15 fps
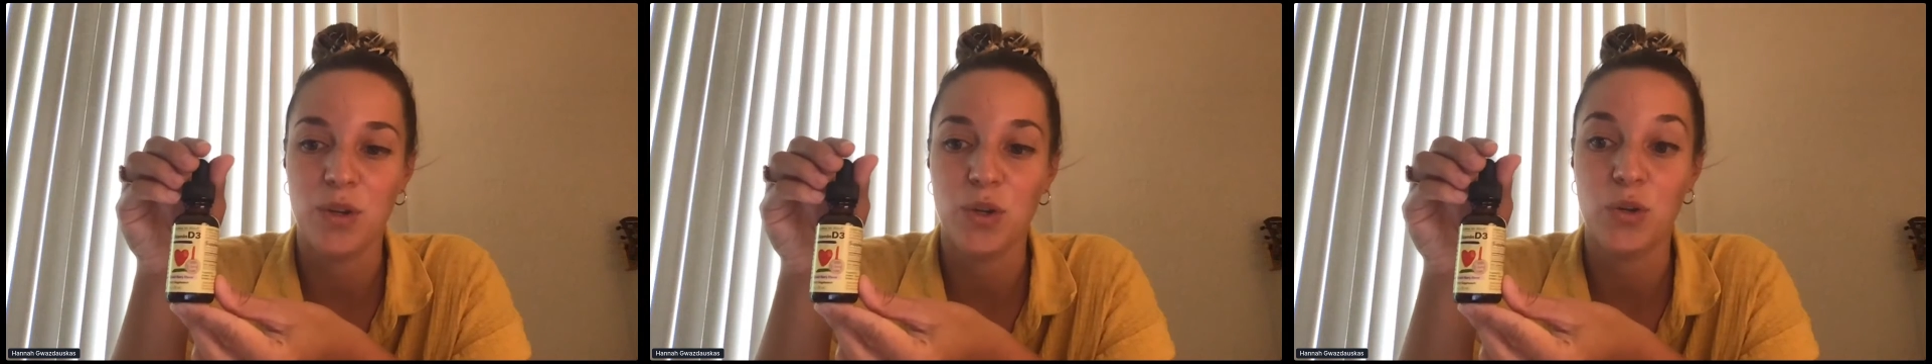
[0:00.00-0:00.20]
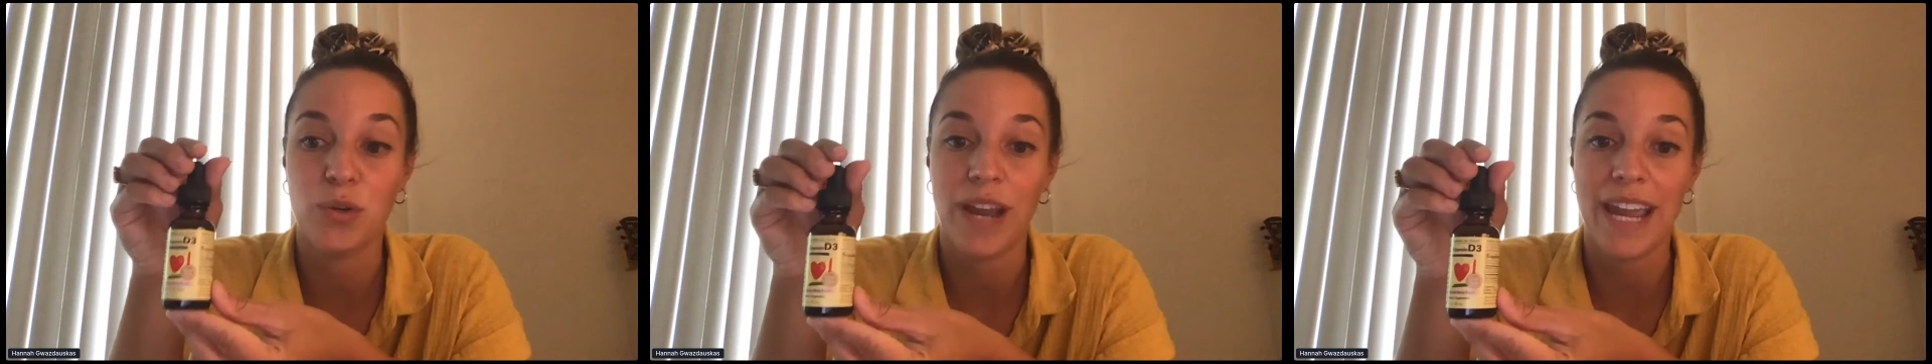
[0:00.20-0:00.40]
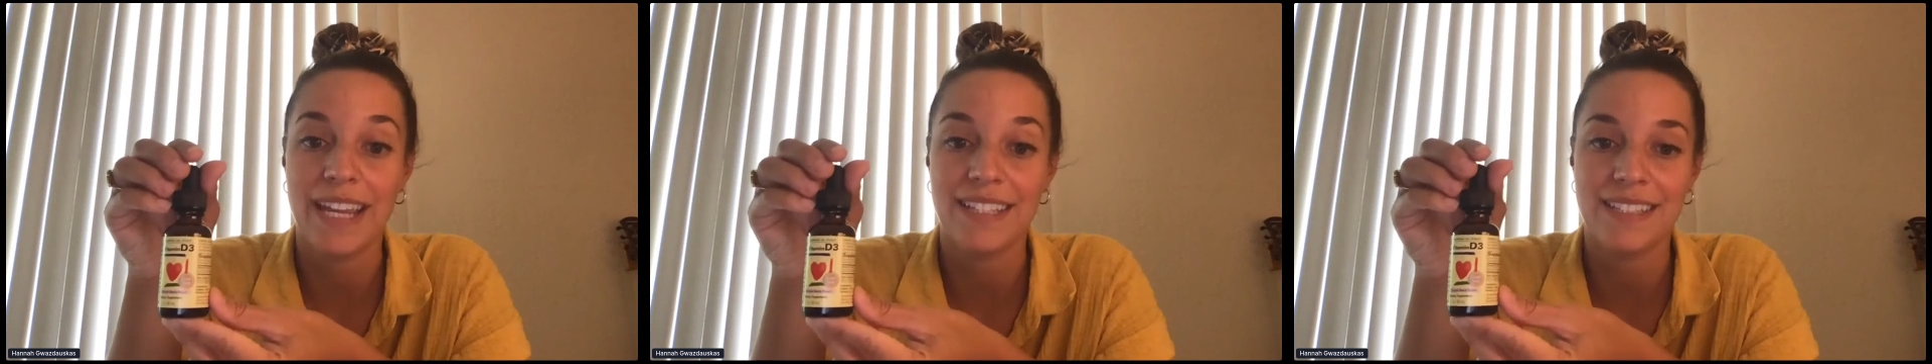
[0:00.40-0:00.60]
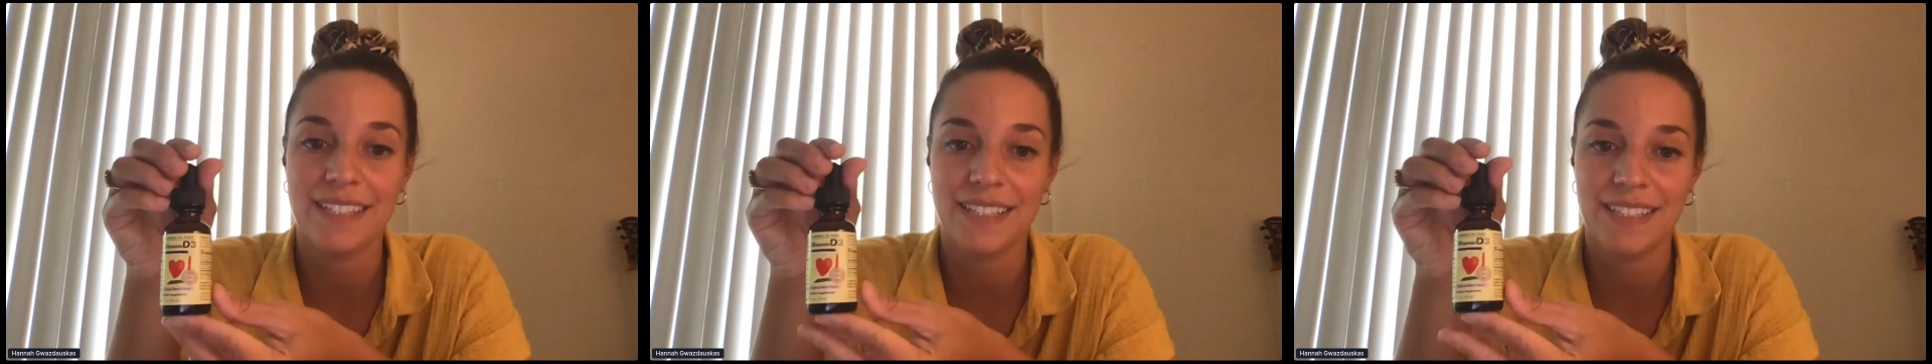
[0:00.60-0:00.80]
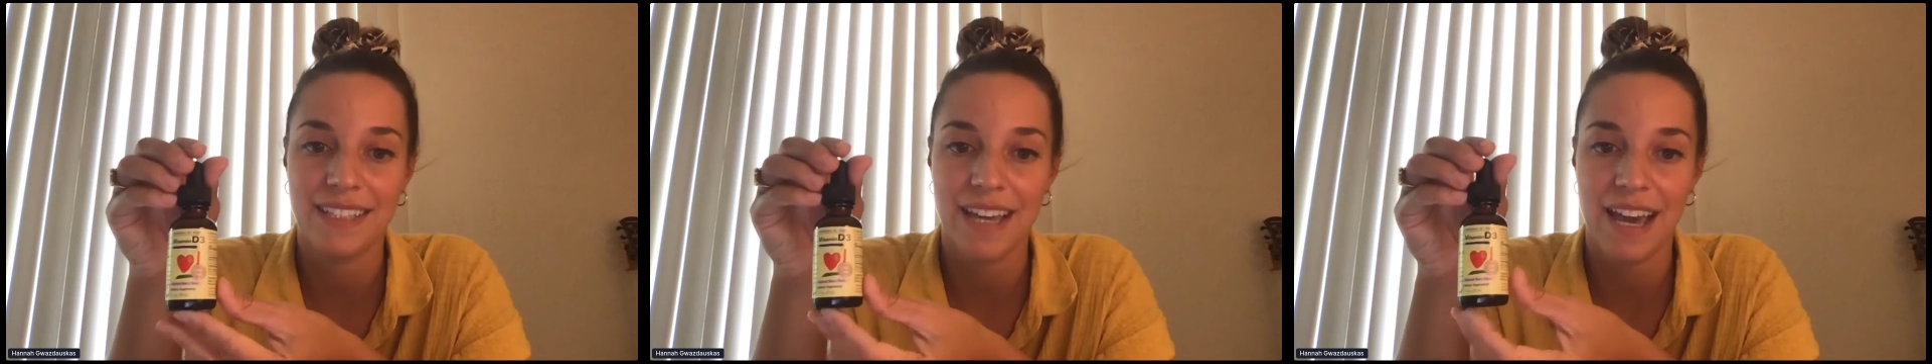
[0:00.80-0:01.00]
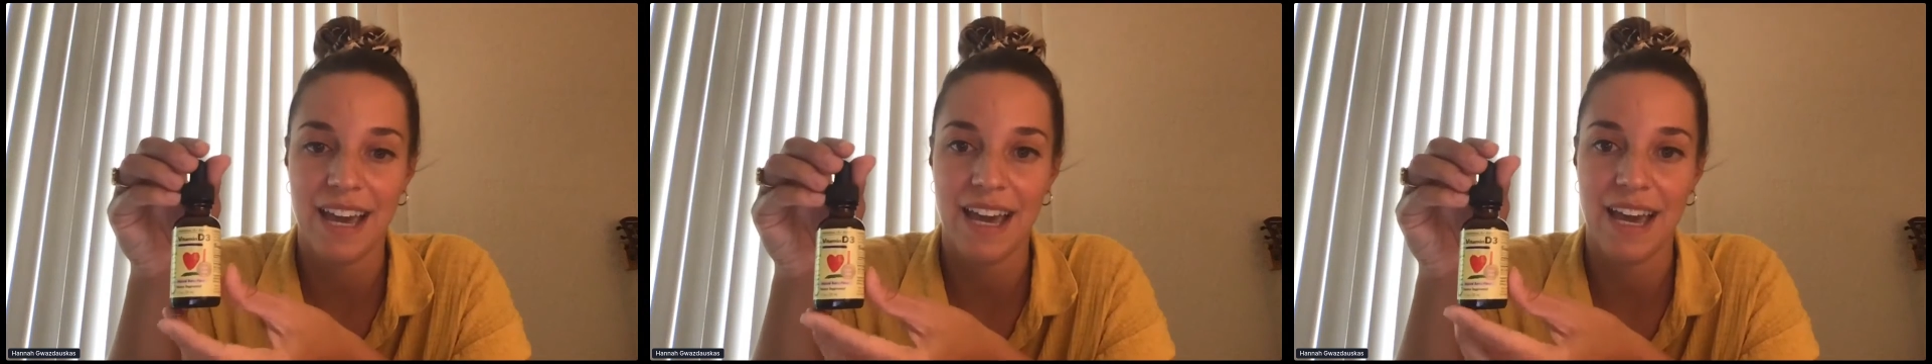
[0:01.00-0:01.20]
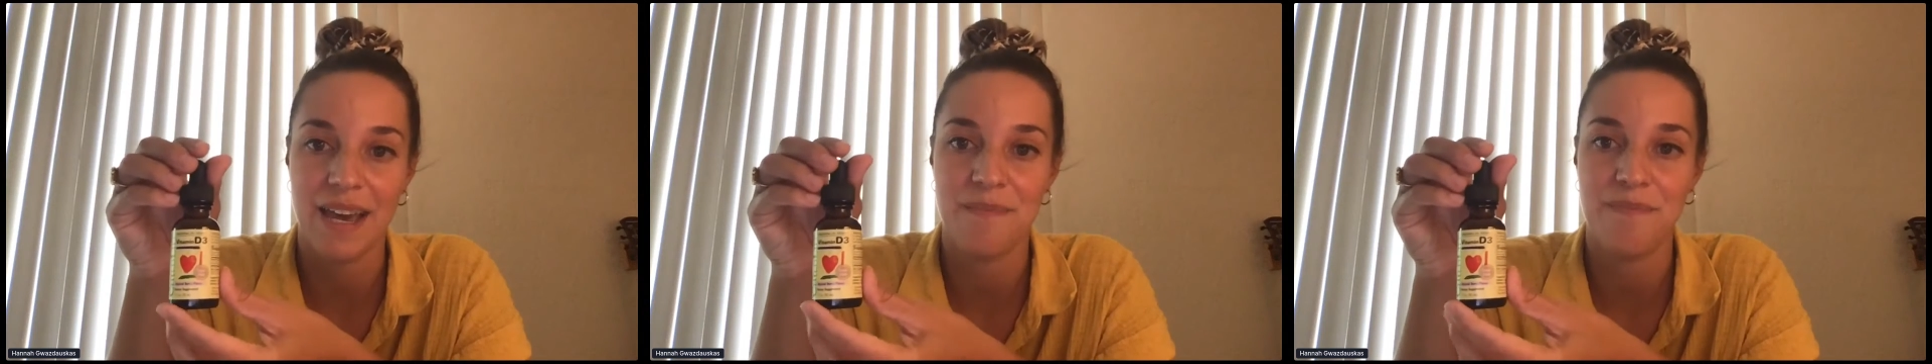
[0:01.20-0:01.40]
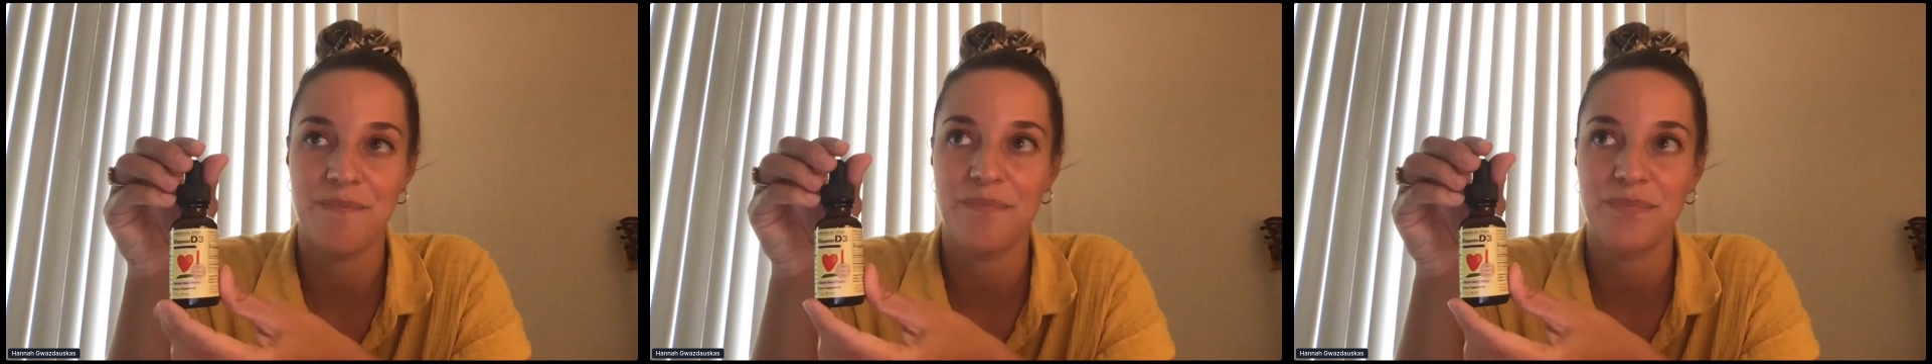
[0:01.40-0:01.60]
great.
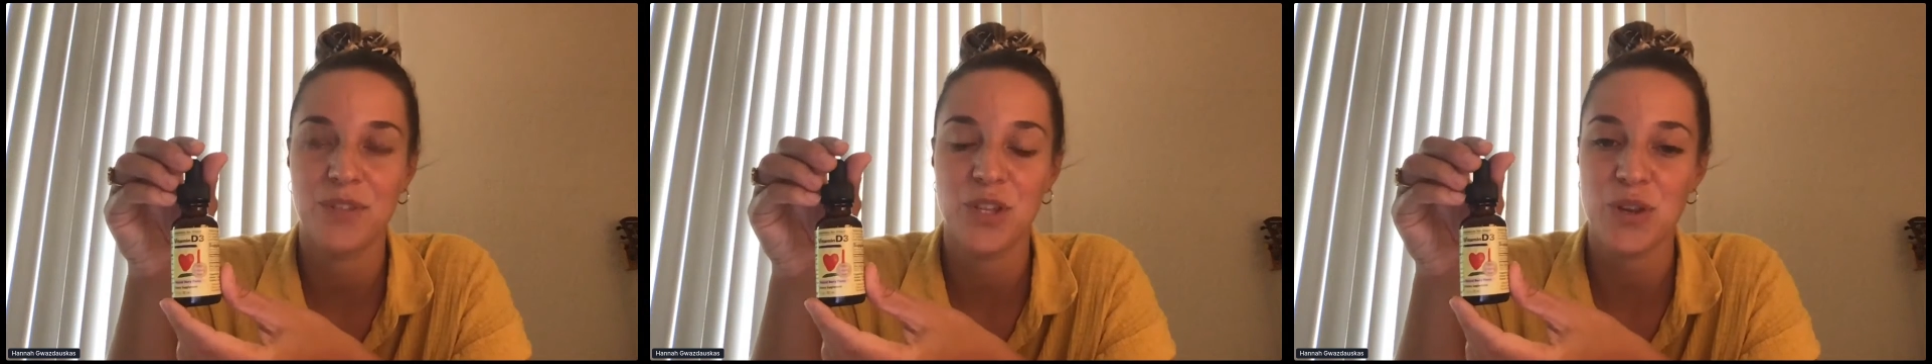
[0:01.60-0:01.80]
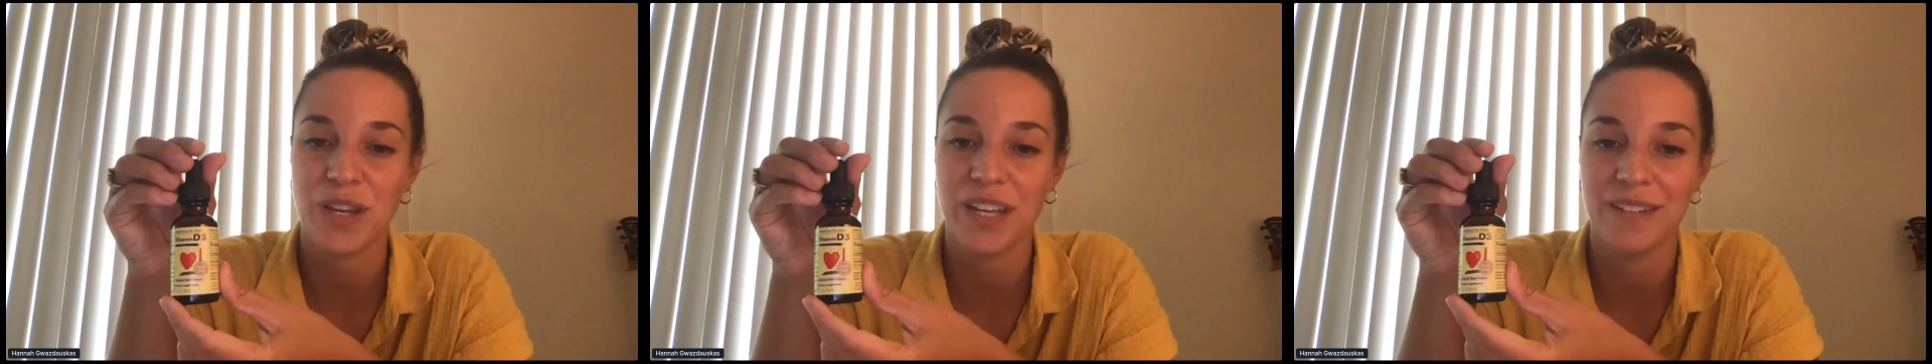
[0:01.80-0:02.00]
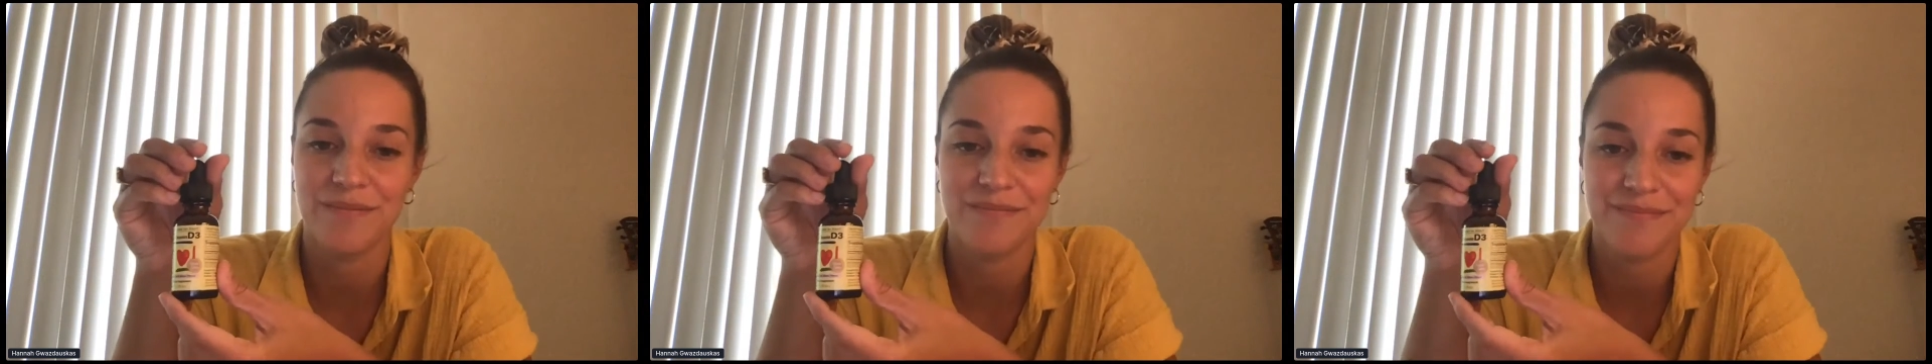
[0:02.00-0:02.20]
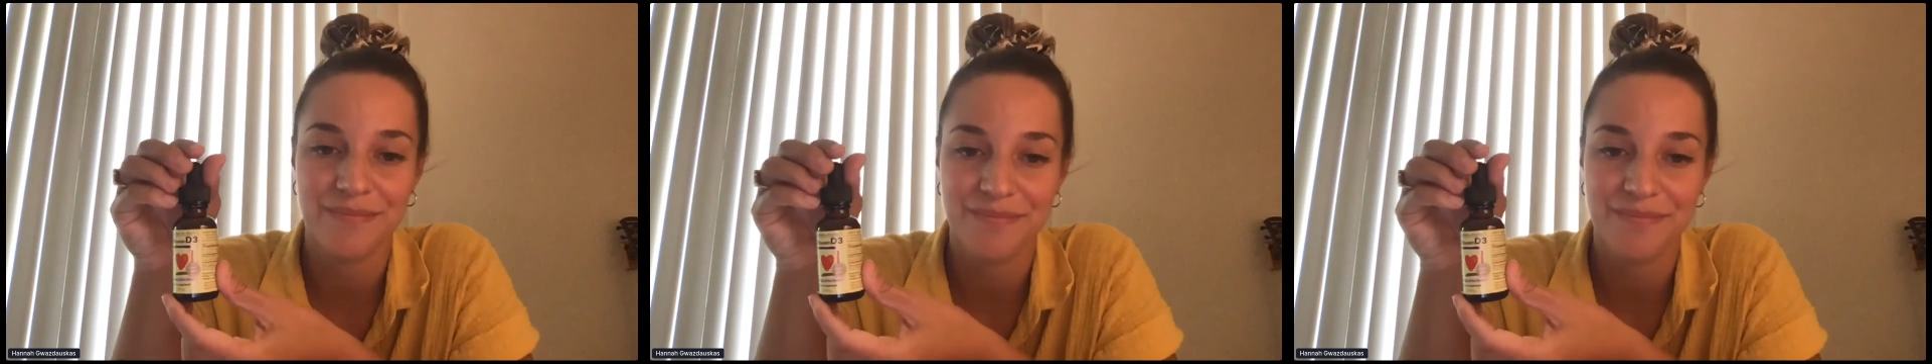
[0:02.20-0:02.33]
You can